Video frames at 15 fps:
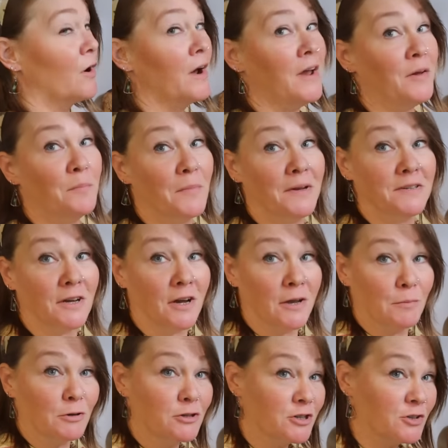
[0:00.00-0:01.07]
All right, my
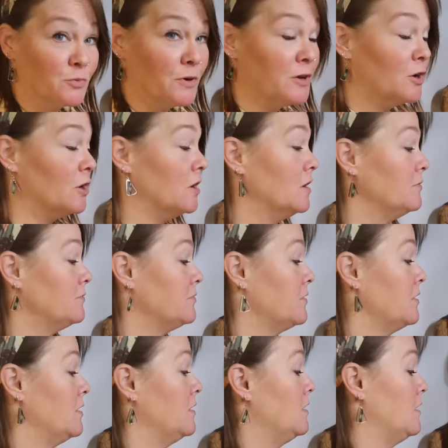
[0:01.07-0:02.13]
timer just went
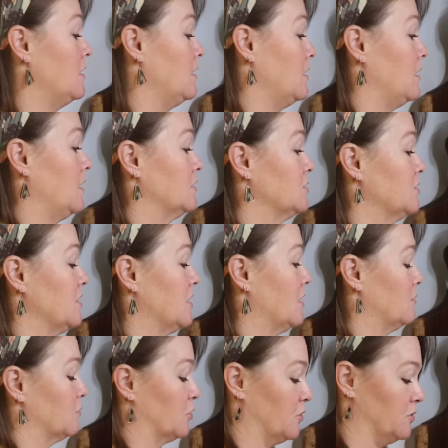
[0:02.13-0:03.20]
off. And so
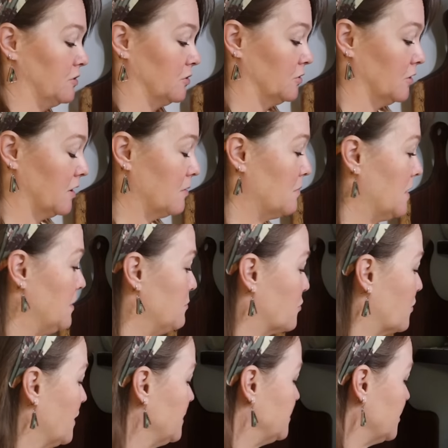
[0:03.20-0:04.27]
now I'm going to look at my
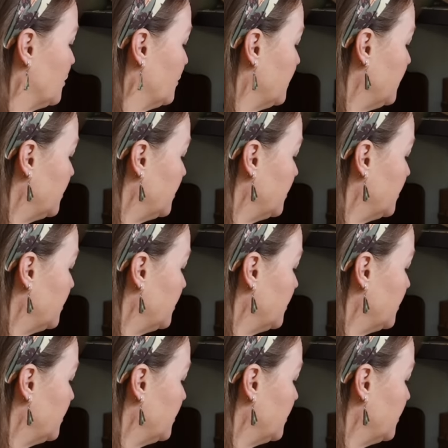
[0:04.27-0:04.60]
bread dough